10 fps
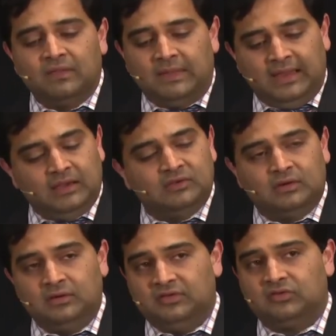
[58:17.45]
They can
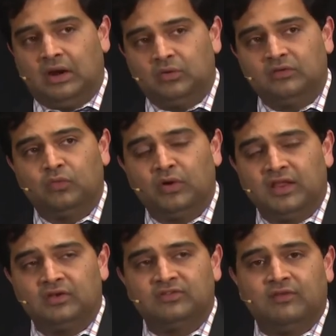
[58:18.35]
turn these around in
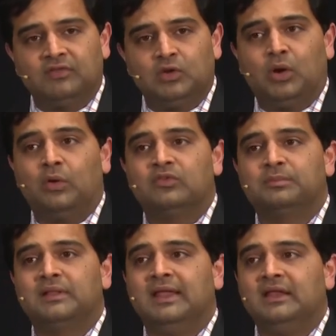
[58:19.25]
48 to 72 hours,
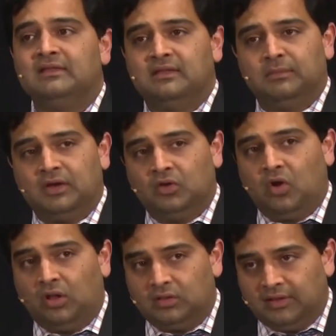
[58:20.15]
but they need somebody to
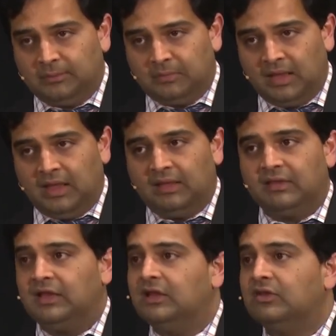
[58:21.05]
call them
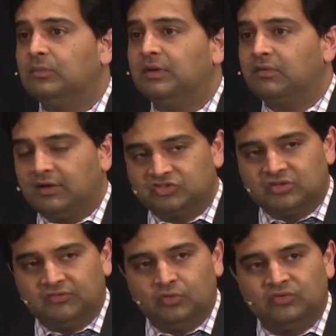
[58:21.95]
and they need it to be
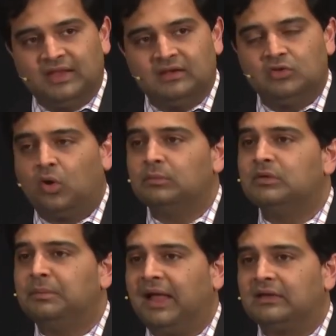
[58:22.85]
rushed. If you send a
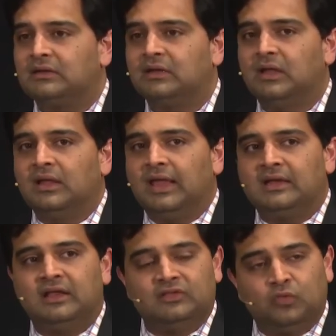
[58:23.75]
normal panel,
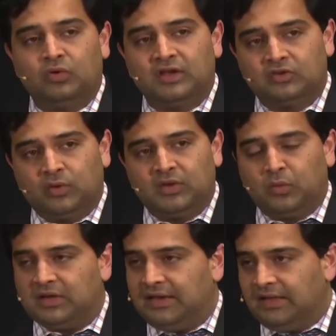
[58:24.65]
it takes 14,
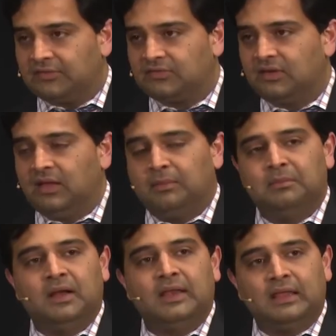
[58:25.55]
21 days.
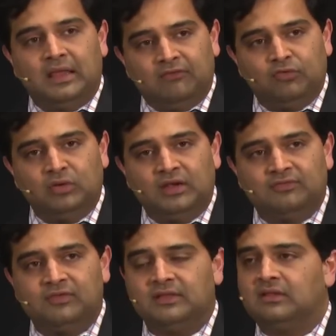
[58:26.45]
But if you need
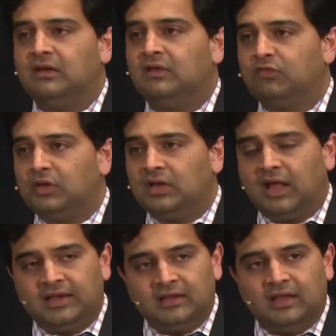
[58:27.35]
a FLT3, if you need an
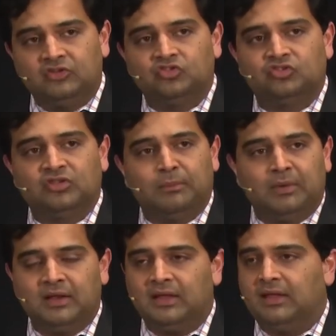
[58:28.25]
IDH,
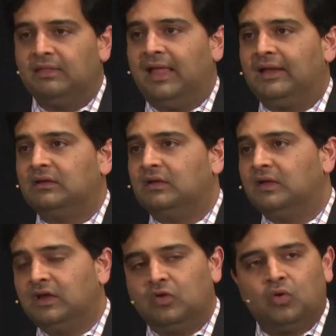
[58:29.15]
somebody in that
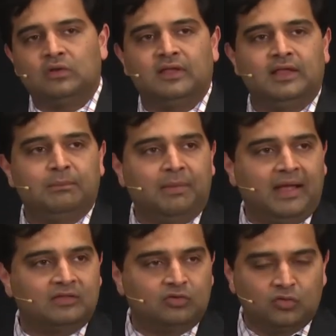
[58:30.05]
clinic or the
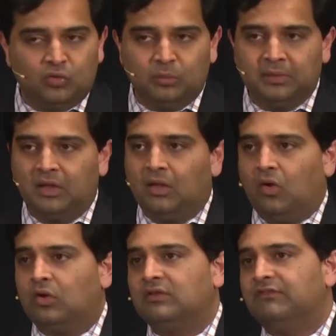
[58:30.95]
hempath group
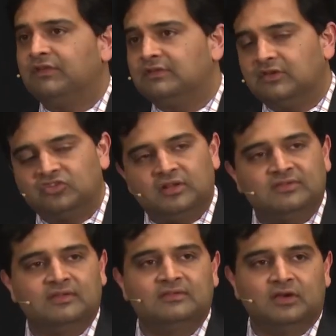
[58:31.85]
or the physician
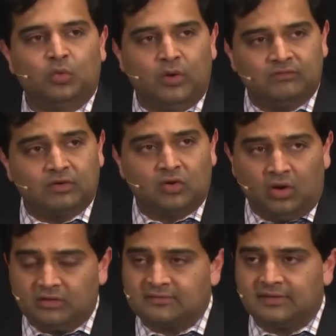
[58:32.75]
assistant, whoever
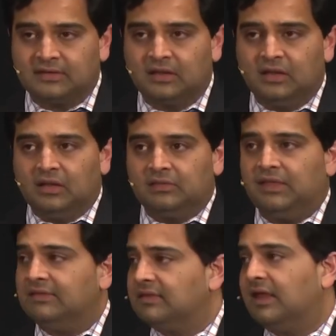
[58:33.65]
calls it,
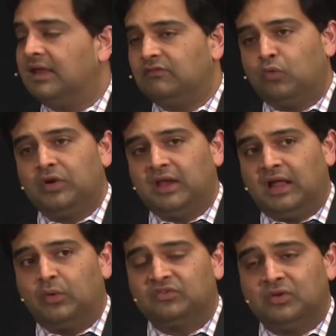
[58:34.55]
they say in 48
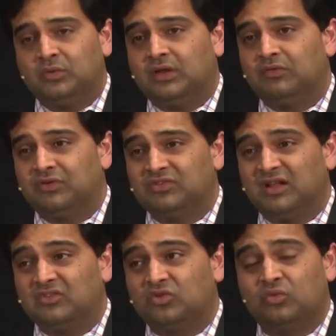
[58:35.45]
hours they will give the
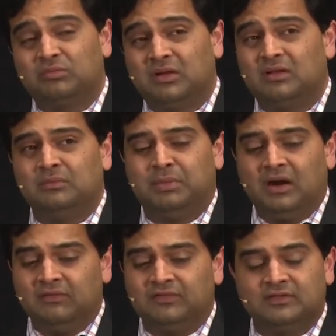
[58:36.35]
results. So uh,
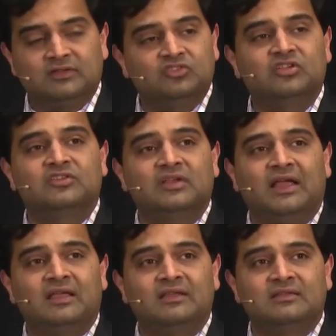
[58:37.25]
part of this is just,
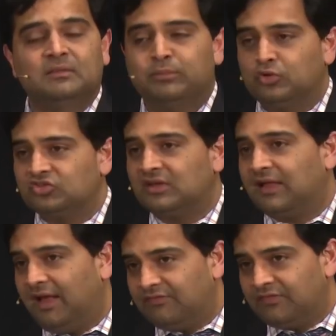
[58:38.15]
I guess, the push and
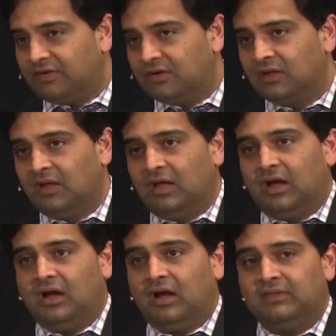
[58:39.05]
the effort
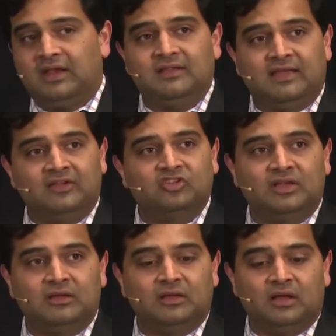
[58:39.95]
uh, that it's
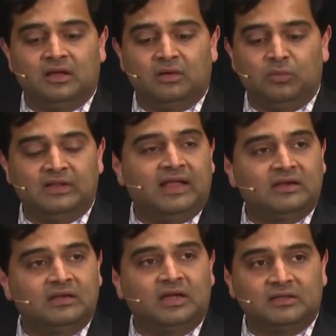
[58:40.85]
actually uh, will get
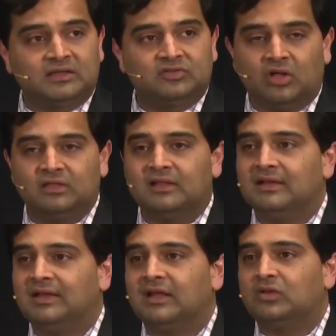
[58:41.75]
it done. It's not that
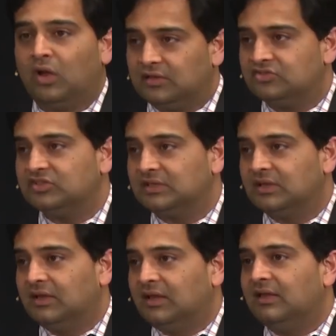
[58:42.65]
the technology
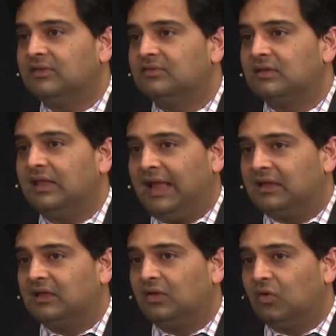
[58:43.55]
mm-hmm. is
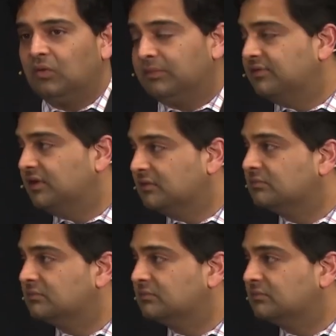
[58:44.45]
lacking or missing.